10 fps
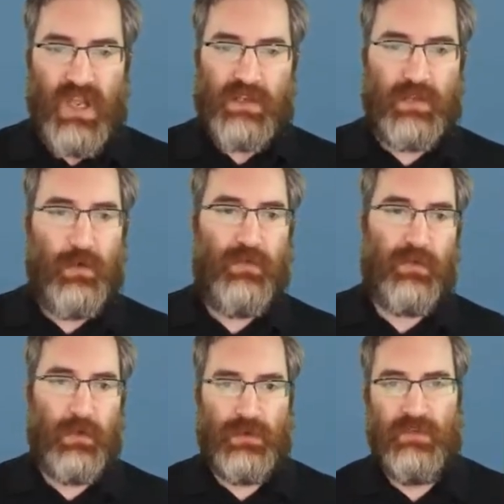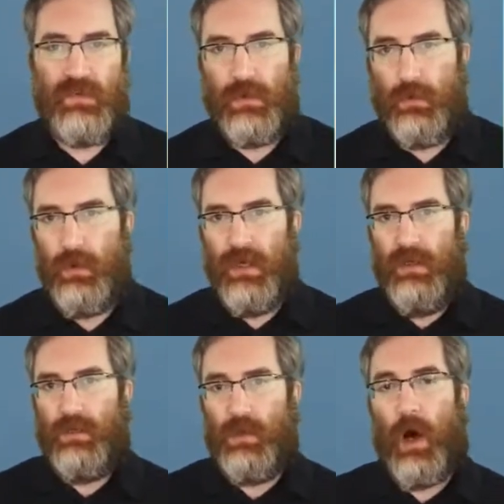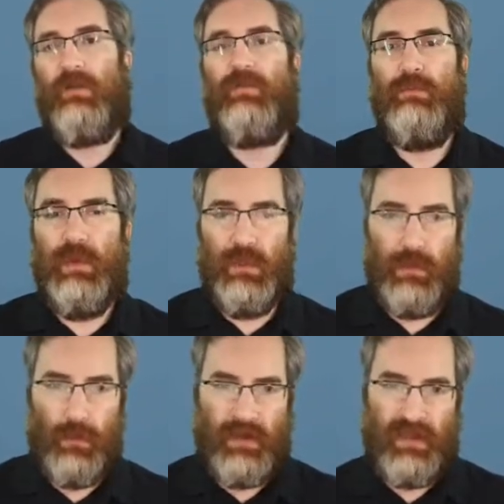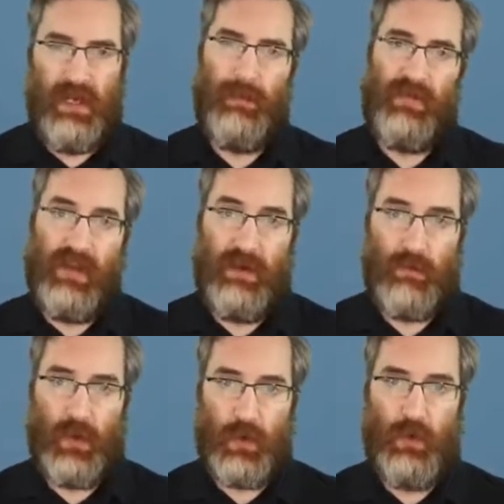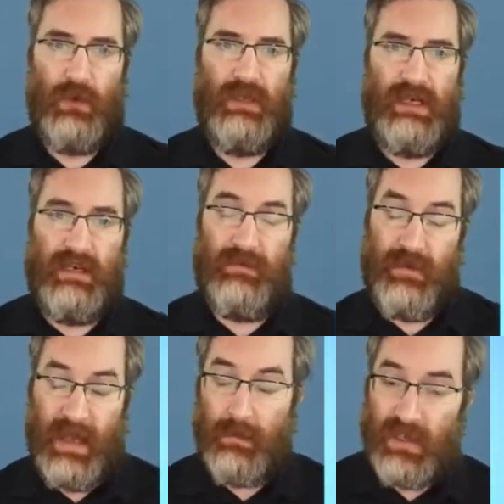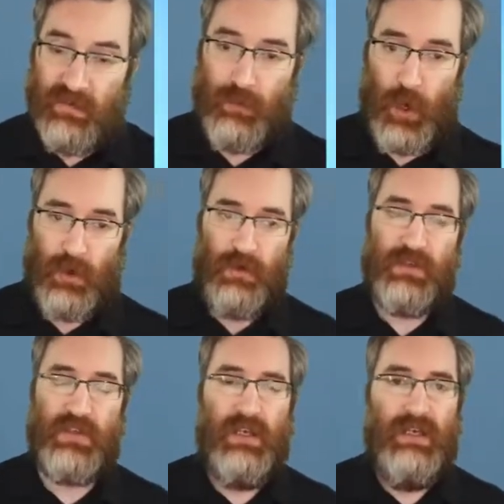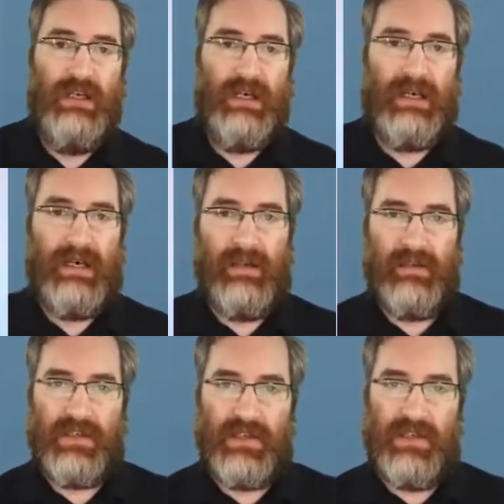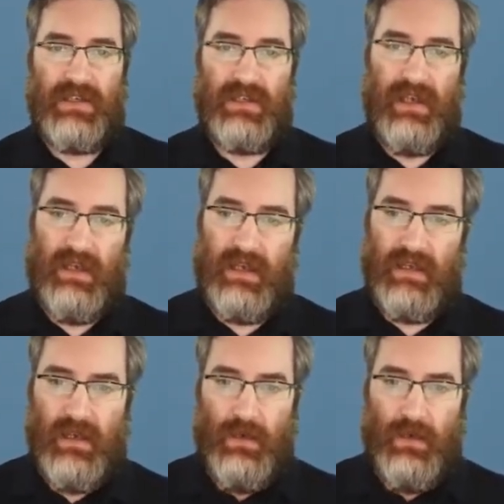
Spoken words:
So for those of you not familiar with the Epiphan Pearl family of products, this is a